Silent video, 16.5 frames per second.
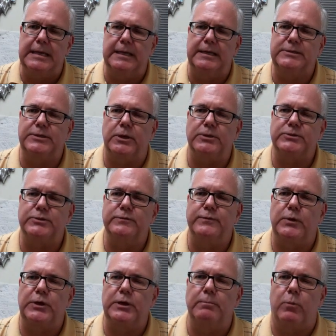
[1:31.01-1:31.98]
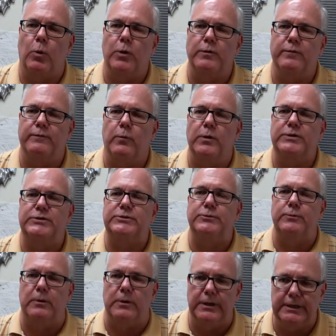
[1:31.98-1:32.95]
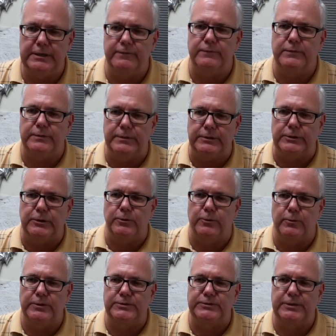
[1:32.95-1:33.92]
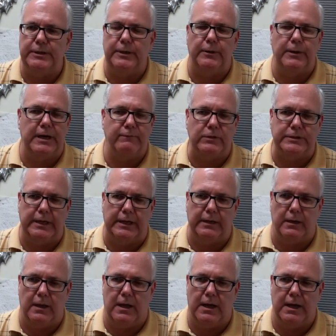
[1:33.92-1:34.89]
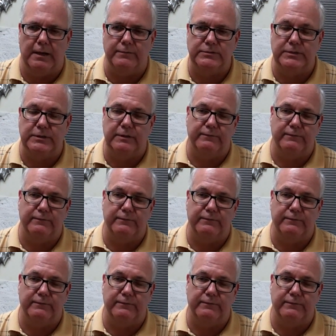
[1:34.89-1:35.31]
It is also very important for us to live the Eucharist in our everyday lives.